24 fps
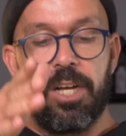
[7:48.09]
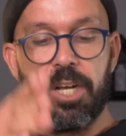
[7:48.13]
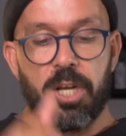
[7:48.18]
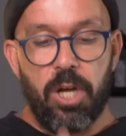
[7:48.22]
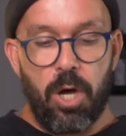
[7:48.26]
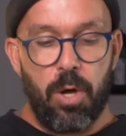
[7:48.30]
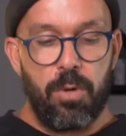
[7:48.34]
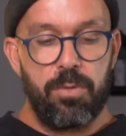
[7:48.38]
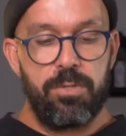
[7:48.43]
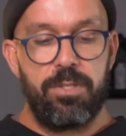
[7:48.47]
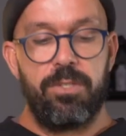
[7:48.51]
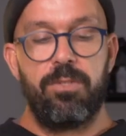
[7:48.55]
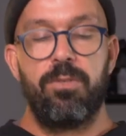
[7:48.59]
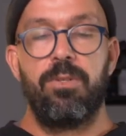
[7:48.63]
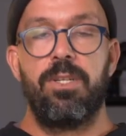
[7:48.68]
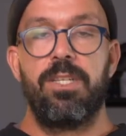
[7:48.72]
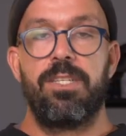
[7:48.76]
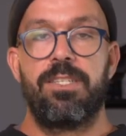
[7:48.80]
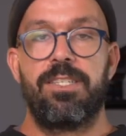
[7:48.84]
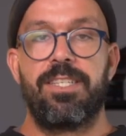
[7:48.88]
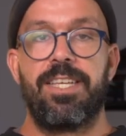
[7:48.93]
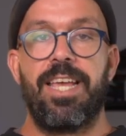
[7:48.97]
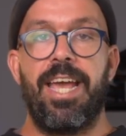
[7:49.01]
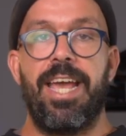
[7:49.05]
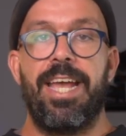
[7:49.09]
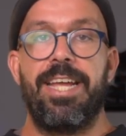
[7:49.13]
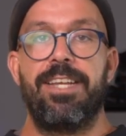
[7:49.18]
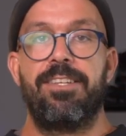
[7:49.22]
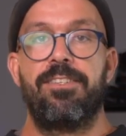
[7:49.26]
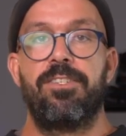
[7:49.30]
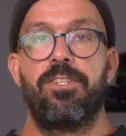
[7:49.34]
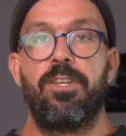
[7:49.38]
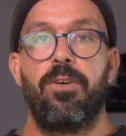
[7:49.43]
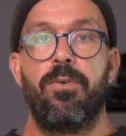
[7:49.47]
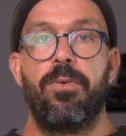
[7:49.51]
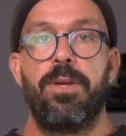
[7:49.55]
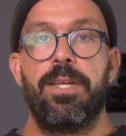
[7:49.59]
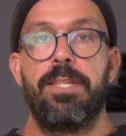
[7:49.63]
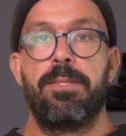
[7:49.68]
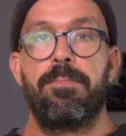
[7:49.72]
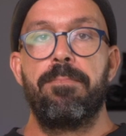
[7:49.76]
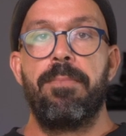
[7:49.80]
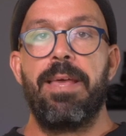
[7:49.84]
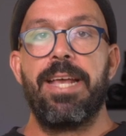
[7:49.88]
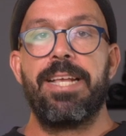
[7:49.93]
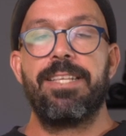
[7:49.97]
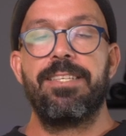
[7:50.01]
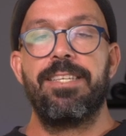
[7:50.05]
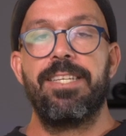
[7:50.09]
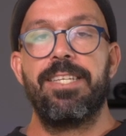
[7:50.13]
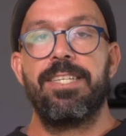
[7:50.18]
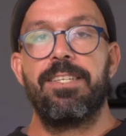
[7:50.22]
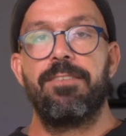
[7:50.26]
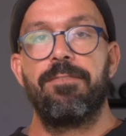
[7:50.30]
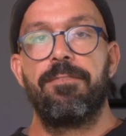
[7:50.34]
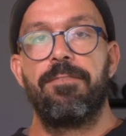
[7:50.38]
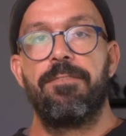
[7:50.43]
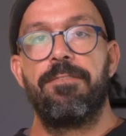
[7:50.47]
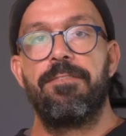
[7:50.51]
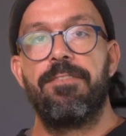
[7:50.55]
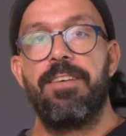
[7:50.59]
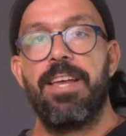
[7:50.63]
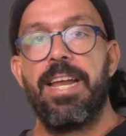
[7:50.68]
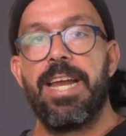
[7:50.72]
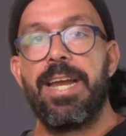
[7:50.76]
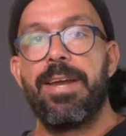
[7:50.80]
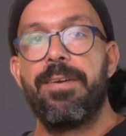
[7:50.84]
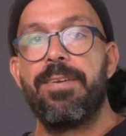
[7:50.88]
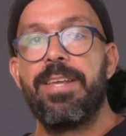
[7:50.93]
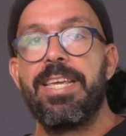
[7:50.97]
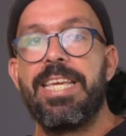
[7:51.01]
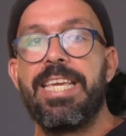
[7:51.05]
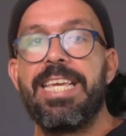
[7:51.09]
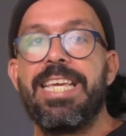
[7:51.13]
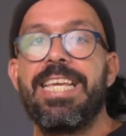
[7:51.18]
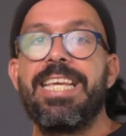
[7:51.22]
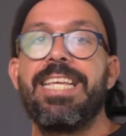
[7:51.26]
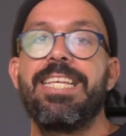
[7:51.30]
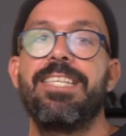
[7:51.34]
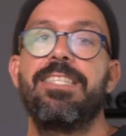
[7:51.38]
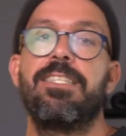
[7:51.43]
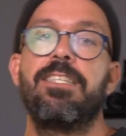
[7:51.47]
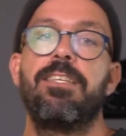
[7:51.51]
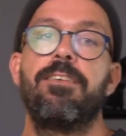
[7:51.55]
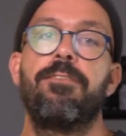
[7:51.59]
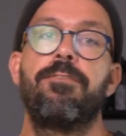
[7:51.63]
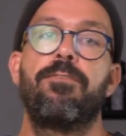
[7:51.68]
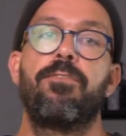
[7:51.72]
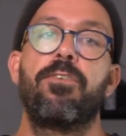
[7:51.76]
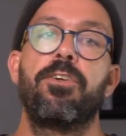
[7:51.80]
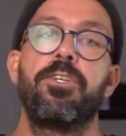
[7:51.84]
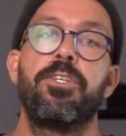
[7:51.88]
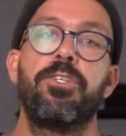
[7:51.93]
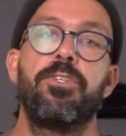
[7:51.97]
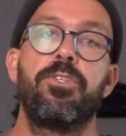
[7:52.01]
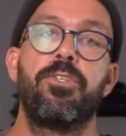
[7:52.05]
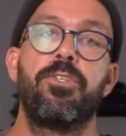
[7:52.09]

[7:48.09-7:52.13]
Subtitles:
goes to the skate. So it makes it very easy for you